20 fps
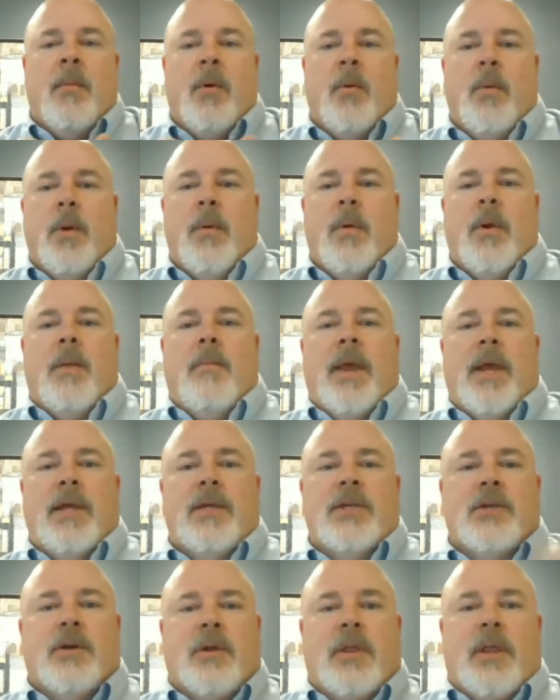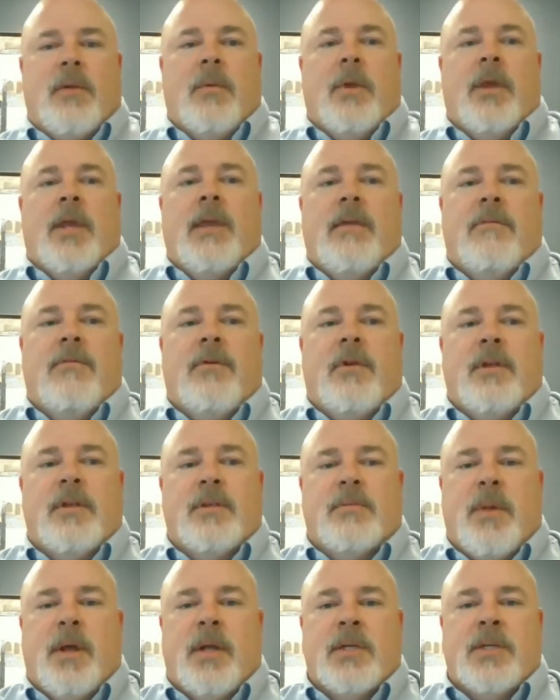but we want to make sure that we give you
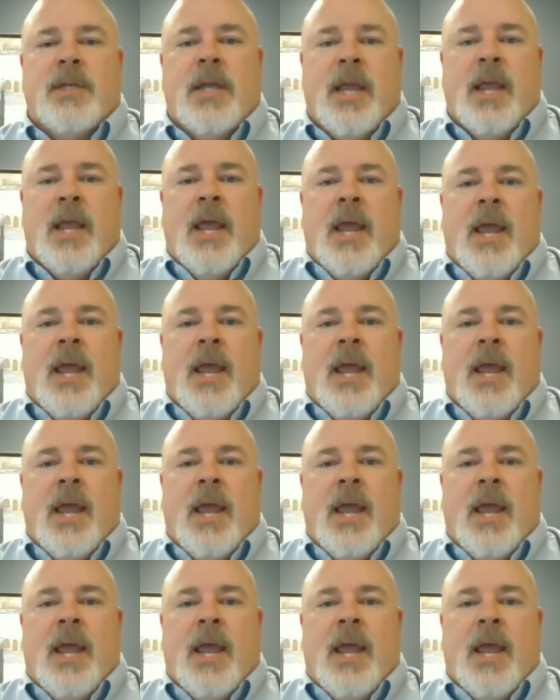as much